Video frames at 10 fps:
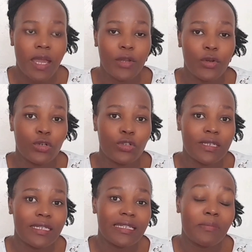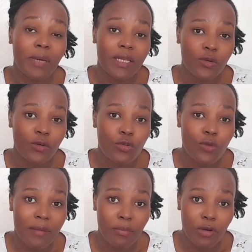And also depends on
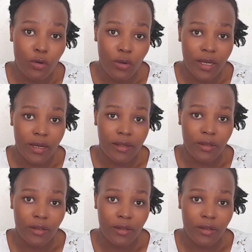your employer.